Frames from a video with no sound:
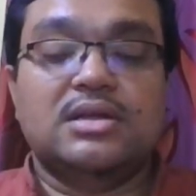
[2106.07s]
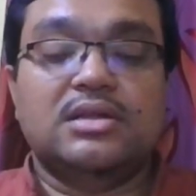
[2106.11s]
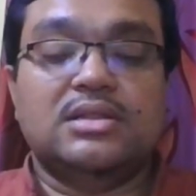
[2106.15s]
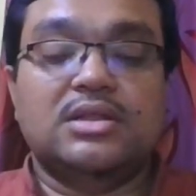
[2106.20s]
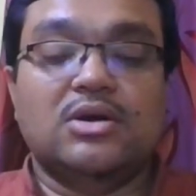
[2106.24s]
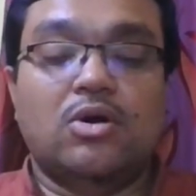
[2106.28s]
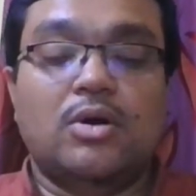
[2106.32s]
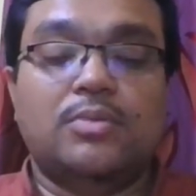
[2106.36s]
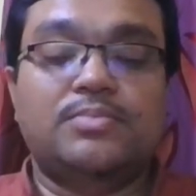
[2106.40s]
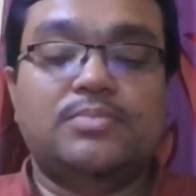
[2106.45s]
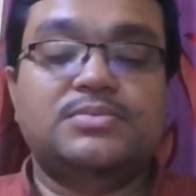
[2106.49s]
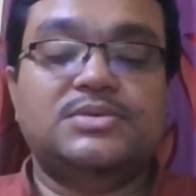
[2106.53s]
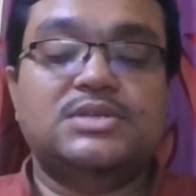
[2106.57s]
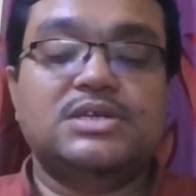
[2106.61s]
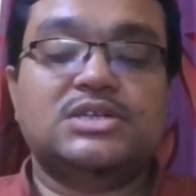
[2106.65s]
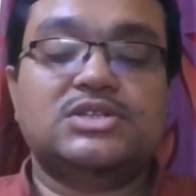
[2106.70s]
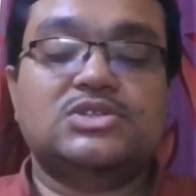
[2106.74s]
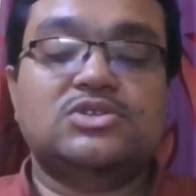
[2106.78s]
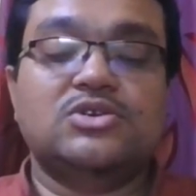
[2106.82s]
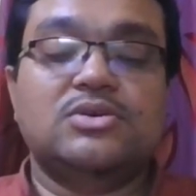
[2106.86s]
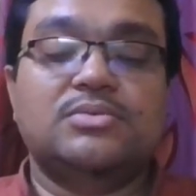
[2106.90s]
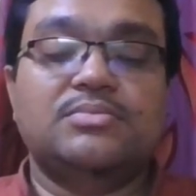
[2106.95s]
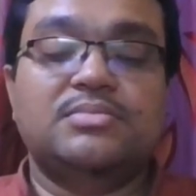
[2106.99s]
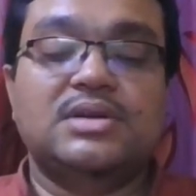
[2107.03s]
The
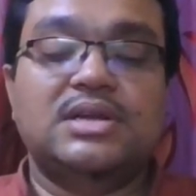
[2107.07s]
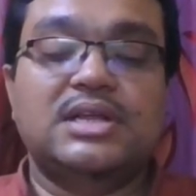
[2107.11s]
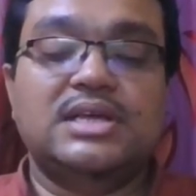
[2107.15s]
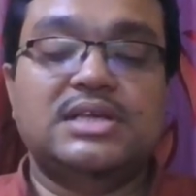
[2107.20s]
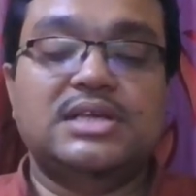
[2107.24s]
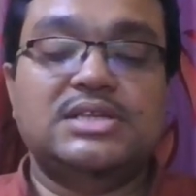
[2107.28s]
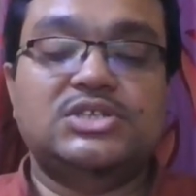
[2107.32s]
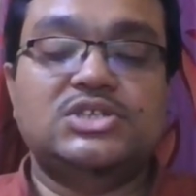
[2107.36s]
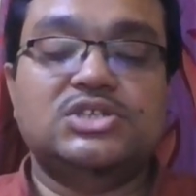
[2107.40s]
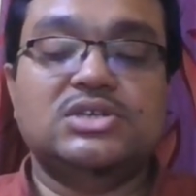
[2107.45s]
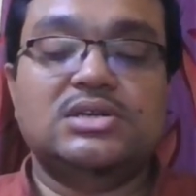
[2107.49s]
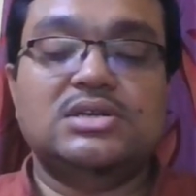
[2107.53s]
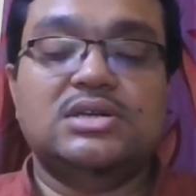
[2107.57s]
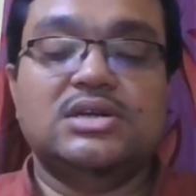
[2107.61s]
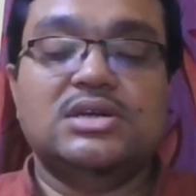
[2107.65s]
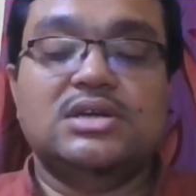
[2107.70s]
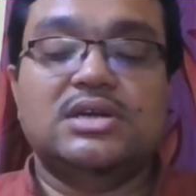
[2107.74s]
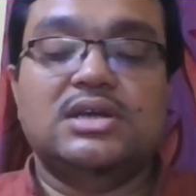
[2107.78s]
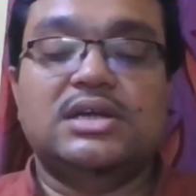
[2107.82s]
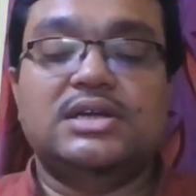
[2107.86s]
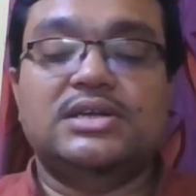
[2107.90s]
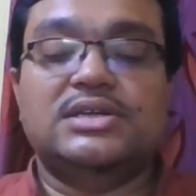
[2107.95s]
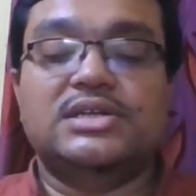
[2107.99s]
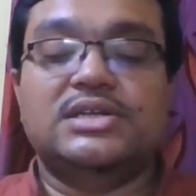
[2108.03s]
objects of nature
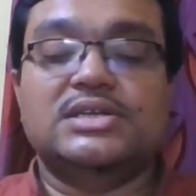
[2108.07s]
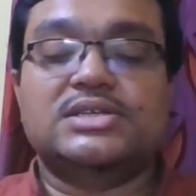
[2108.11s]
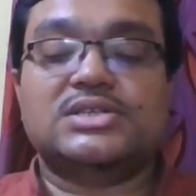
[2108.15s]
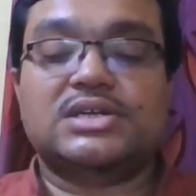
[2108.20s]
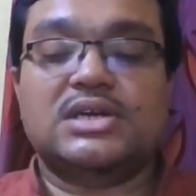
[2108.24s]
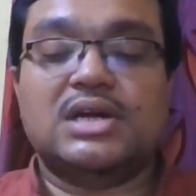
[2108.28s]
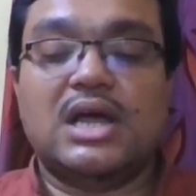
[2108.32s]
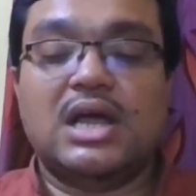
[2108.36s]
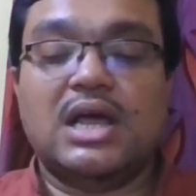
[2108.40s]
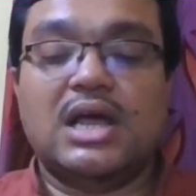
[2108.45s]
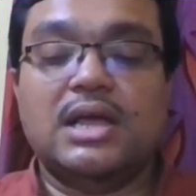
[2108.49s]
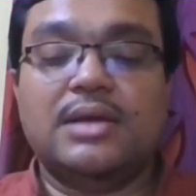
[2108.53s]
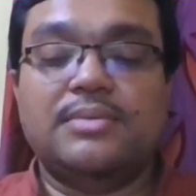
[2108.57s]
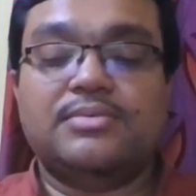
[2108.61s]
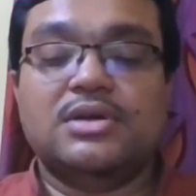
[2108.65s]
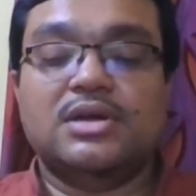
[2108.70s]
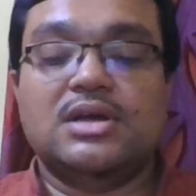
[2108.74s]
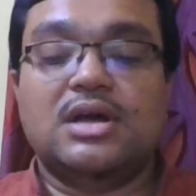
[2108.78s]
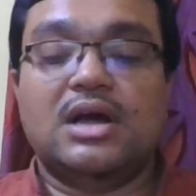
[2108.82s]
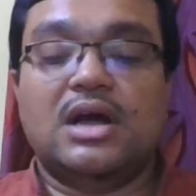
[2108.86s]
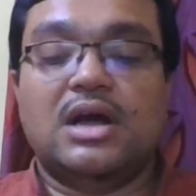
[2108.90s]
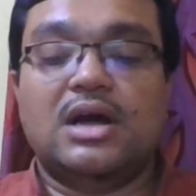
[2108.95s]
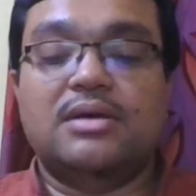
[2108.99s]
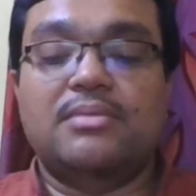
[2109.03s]
he described
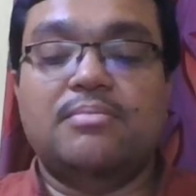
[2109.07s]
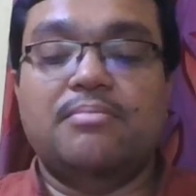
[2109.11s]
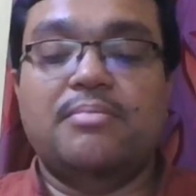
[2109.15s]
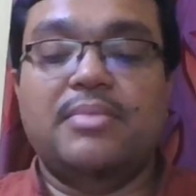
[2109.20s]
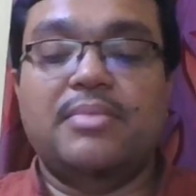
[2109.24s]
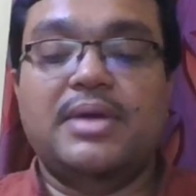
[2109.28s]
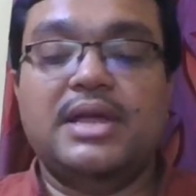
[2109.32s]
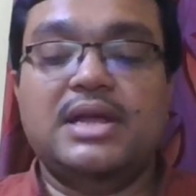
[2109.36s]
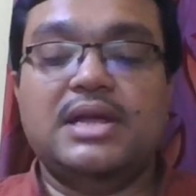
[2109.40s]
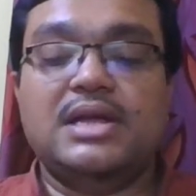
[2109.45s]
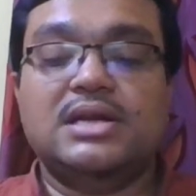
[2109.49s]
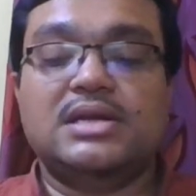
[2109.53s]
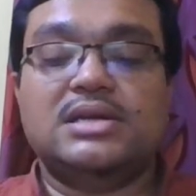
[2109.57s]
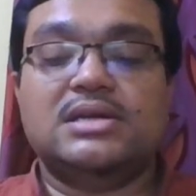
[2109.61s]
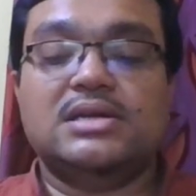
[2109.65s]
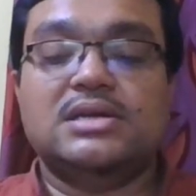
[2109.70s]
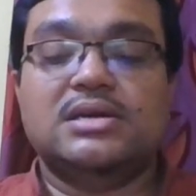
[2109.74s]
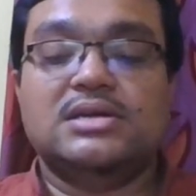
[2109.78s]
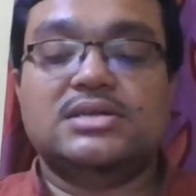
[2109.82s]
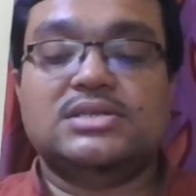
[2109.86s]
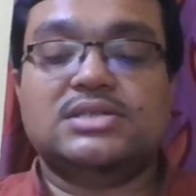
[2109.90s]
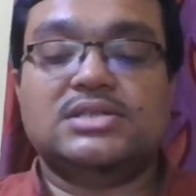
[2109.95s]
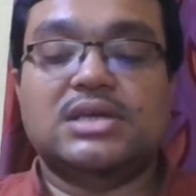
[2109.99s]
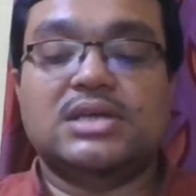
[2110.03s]
are made
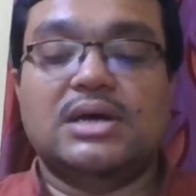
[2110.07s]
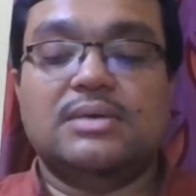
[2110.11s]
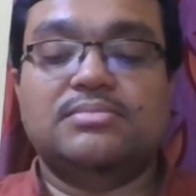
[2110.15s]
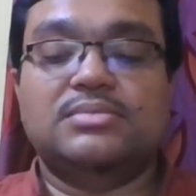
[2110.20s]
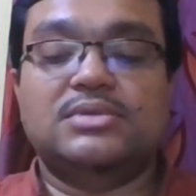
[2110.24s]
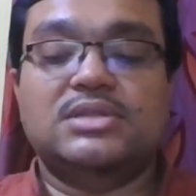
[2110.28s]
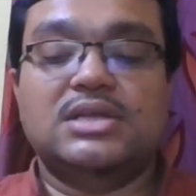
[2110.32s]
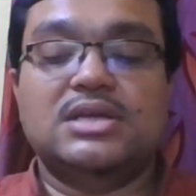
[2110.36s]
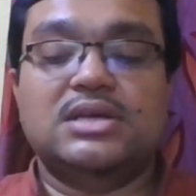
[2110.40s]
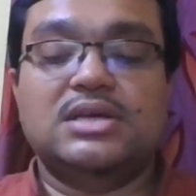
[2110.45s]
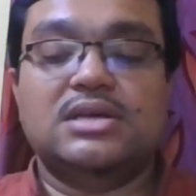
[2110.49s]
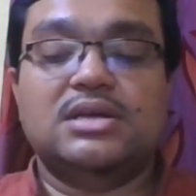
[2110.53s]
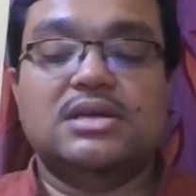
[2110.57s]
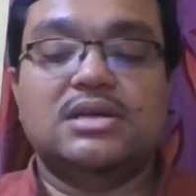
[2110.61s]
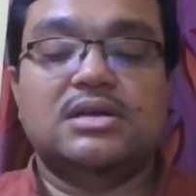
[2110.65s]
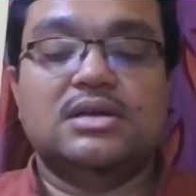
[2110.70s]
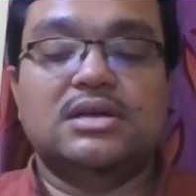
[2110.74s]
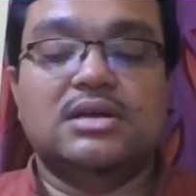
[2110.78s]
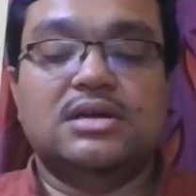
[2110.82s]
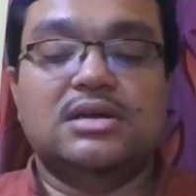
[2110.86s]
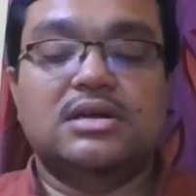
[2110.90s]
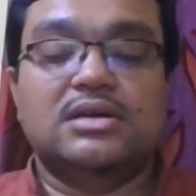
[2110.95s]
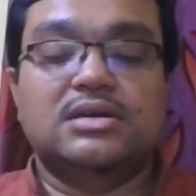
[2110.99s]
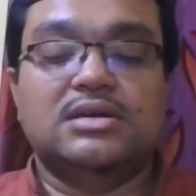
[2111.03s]
something
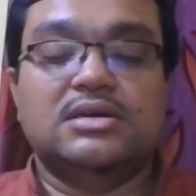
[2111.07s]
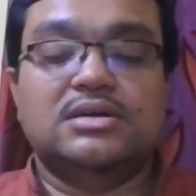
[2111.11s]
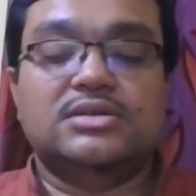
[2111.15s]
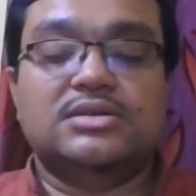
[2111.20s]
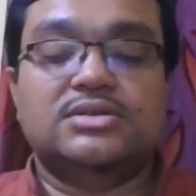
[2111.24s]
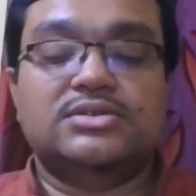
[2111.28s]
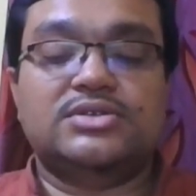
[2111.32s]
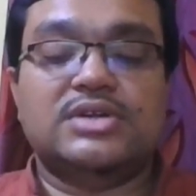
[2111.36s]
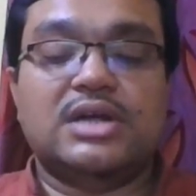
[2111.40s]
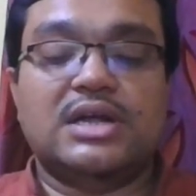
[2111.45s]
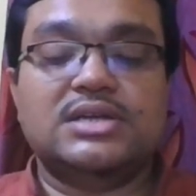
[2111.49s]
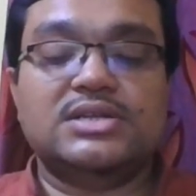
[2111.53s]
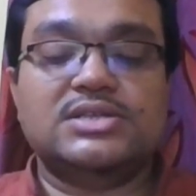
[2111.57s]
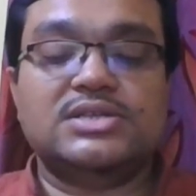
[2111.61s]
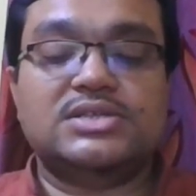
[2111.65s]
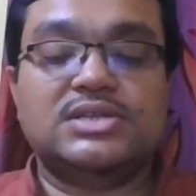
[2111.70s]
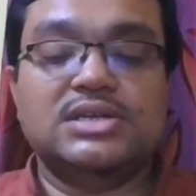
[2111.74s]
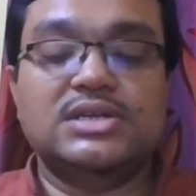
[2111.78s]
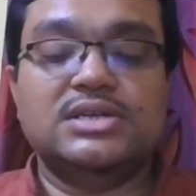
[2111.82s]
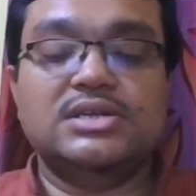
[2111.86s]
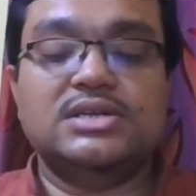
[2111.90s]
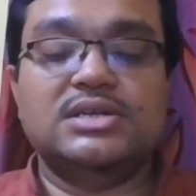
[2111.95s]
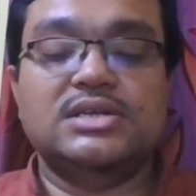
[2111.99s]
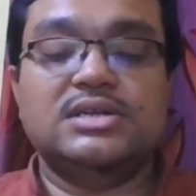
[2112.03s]

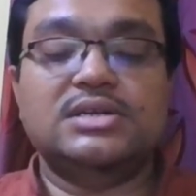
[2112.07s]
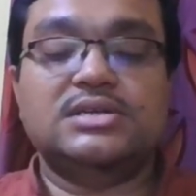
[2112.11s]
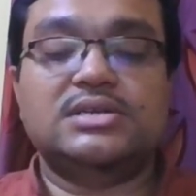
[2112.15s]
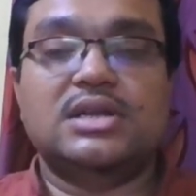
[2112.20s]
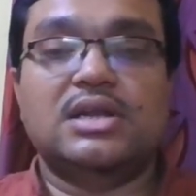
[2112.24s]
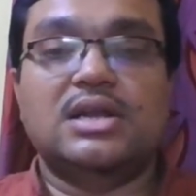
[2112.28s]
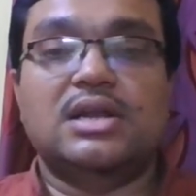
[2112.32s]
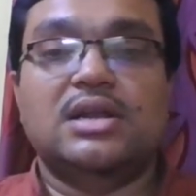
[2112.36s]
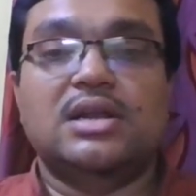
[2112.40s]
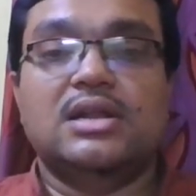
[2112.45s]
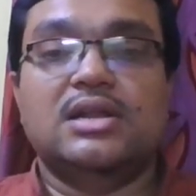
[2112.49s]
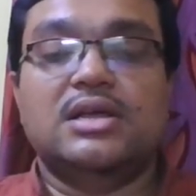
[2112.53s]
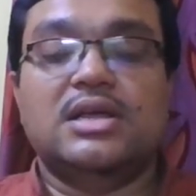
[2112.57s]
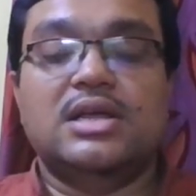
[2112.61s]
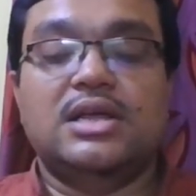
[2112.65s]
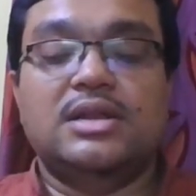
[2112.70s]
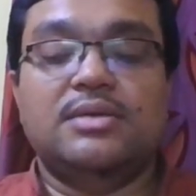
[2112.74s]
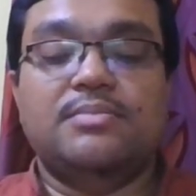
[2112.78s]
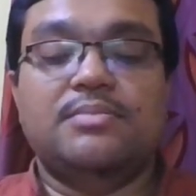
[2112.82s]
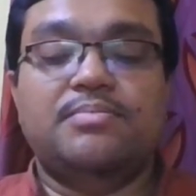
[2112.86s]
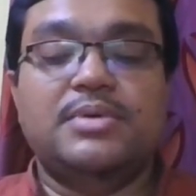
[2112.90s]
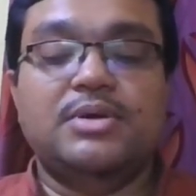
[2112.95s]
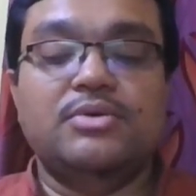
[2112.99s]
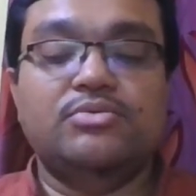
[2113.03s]
transcendental
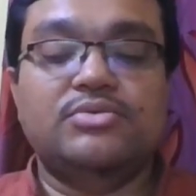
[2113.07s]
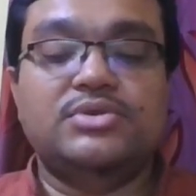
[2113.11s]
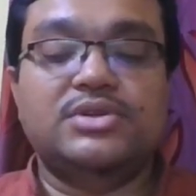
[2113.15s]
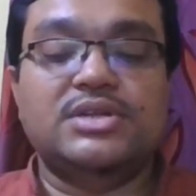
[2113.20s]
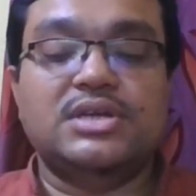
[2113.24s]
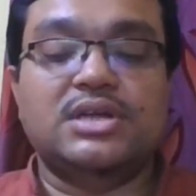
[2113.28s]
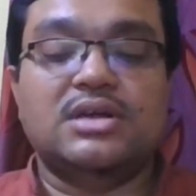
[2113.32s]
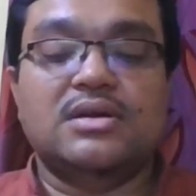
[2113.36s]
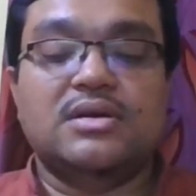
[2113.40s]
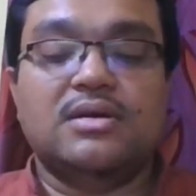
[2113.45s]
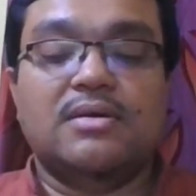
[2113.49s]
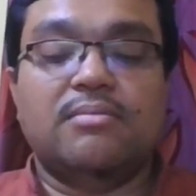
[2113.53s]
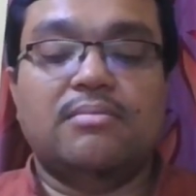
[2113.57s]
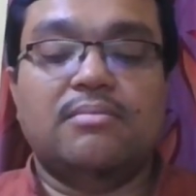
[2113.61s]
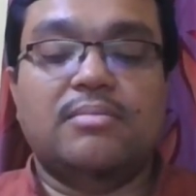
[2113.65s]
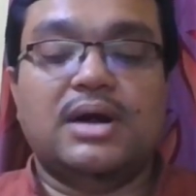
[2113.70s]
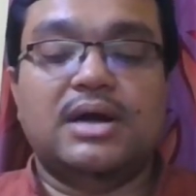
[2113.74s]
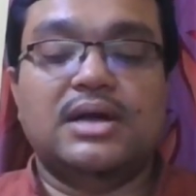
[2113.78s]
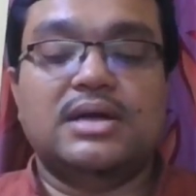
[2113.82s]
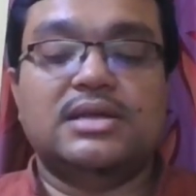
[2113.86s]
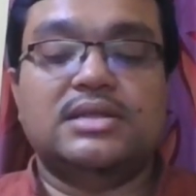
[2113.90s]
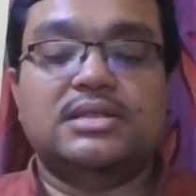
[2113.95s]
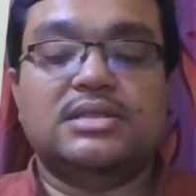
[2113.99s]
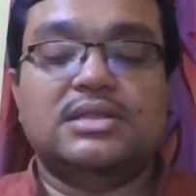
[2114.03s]
in beauty
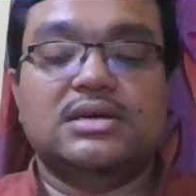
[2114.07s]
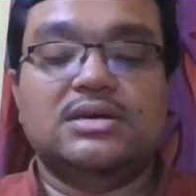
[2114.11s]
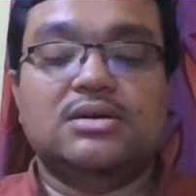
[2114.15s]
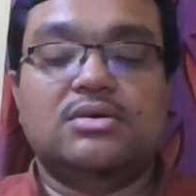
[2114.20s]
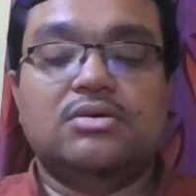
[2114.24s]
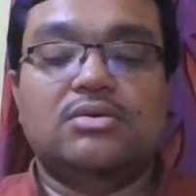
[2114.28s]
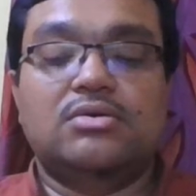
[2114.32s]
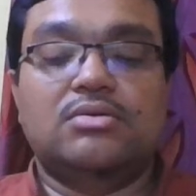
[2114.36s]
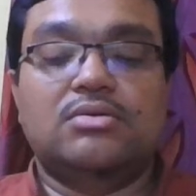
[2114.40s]
by the